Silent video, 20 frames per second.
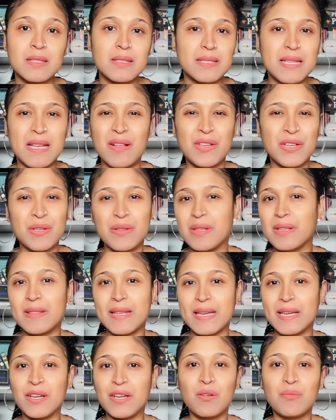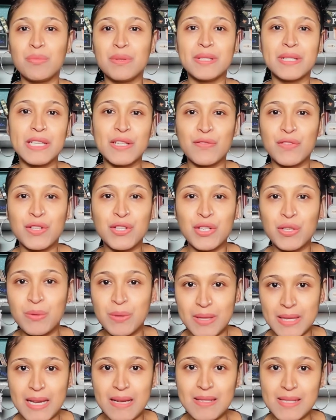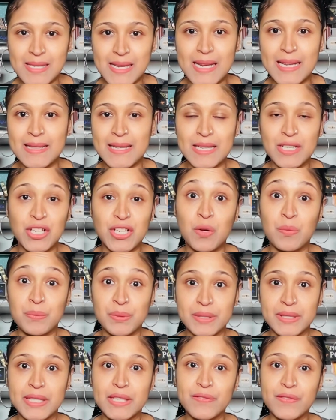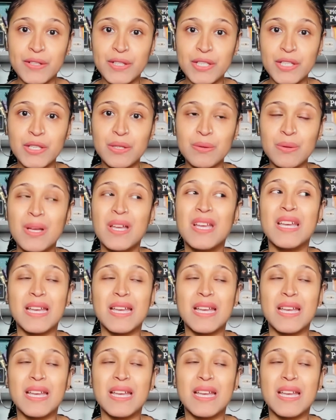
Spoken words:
tell you that they don't believe in you without saying they don't believe in you